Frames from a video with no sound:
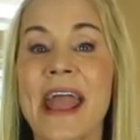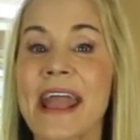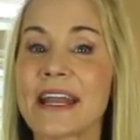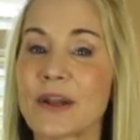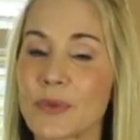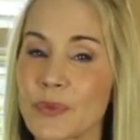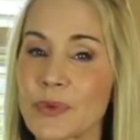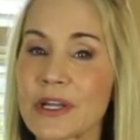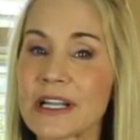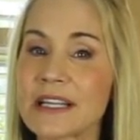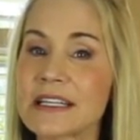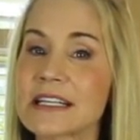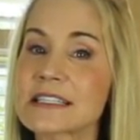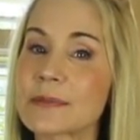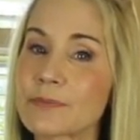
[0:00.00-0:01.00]
and it really
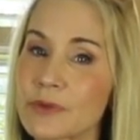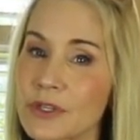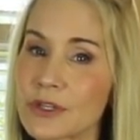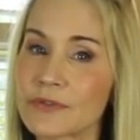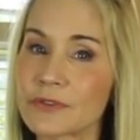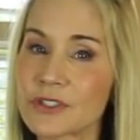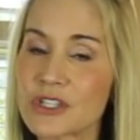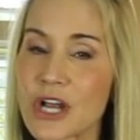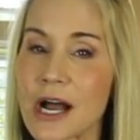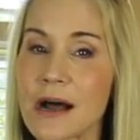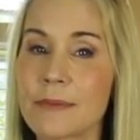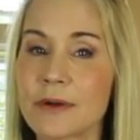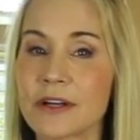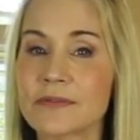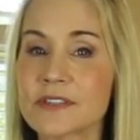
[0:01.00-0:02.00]
does a beautiful
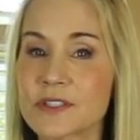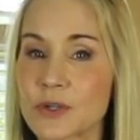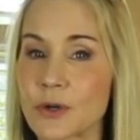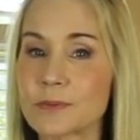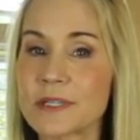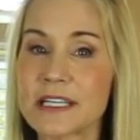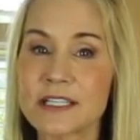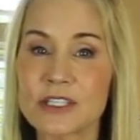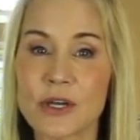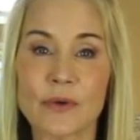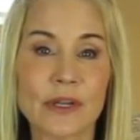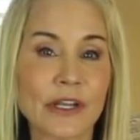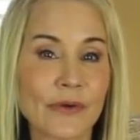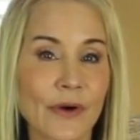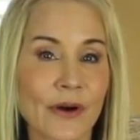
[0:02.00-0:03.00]
job of sculpting and
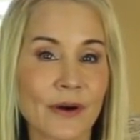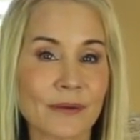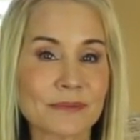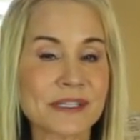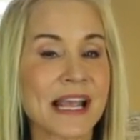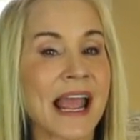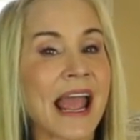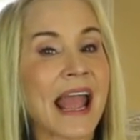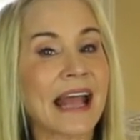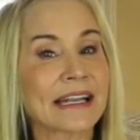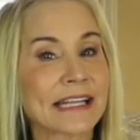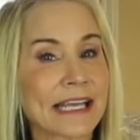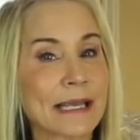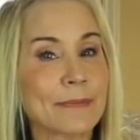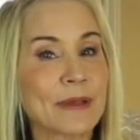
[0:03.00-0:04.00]
toning your arms
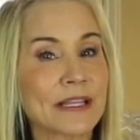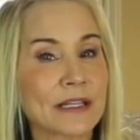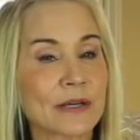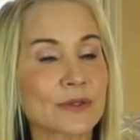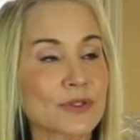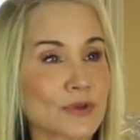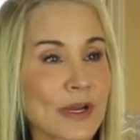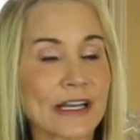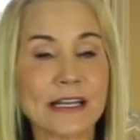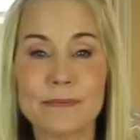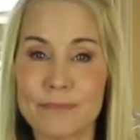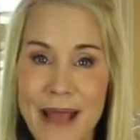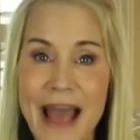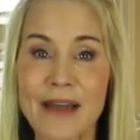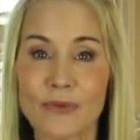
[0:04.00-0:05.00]
and keeping those dreaded
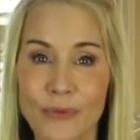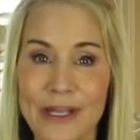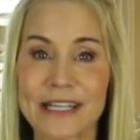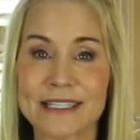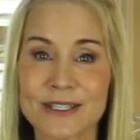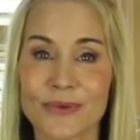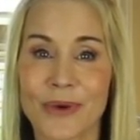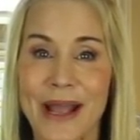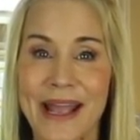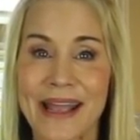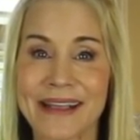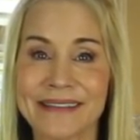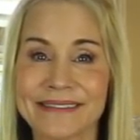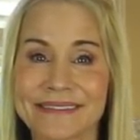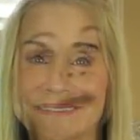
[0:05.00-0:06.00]
bat wings
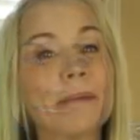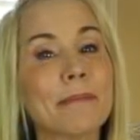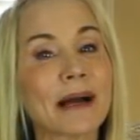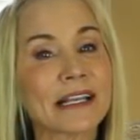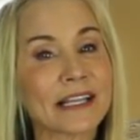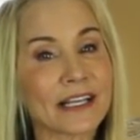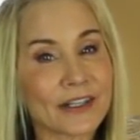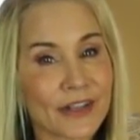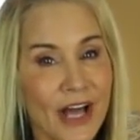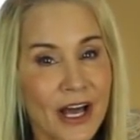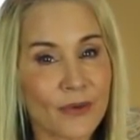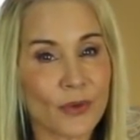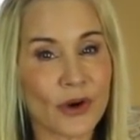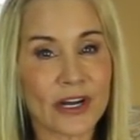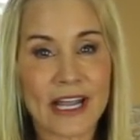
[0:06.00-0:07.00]
away. But my little
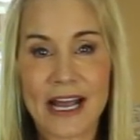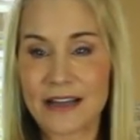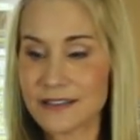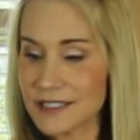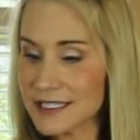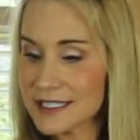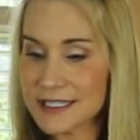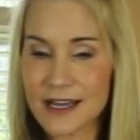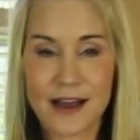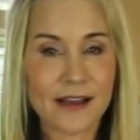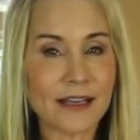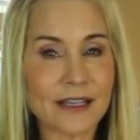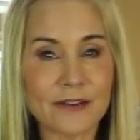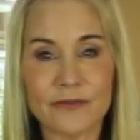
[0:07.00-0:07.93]
non-workout does not